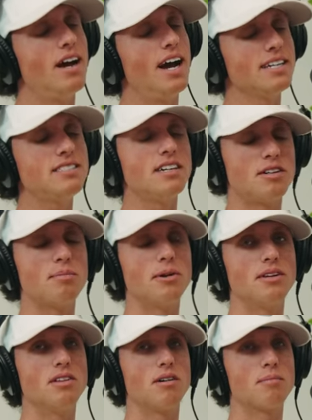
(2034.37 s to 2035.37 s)
I can stay under
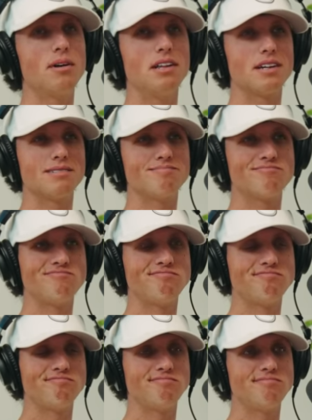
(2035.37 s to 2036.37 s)
pretty long, probably like
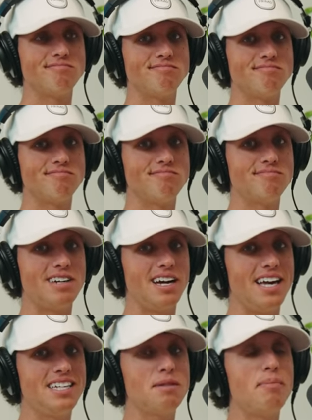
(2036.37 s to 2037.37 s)

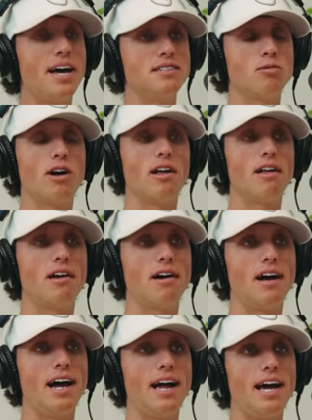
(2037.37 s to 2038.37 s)
it depends. Well,
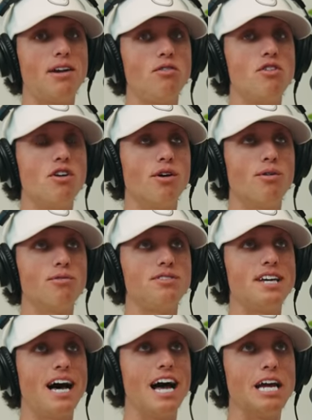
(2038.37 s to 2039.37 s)
I, I don't know
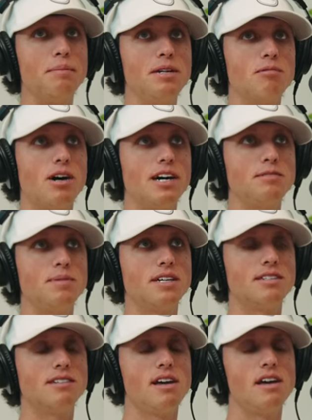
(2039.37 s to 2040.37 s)
timing wise
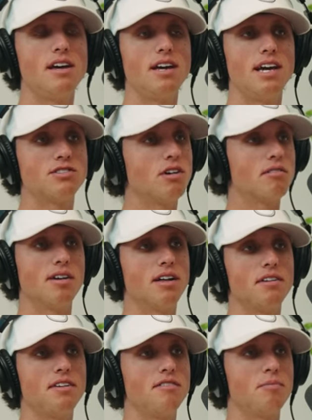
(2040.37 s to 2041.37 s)
because it's all
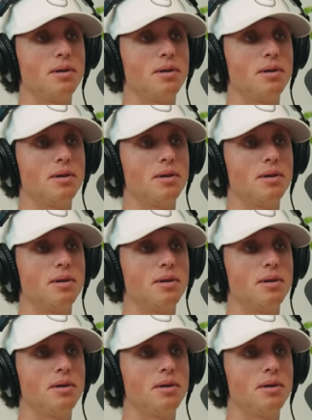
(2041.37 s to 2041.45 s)
relative.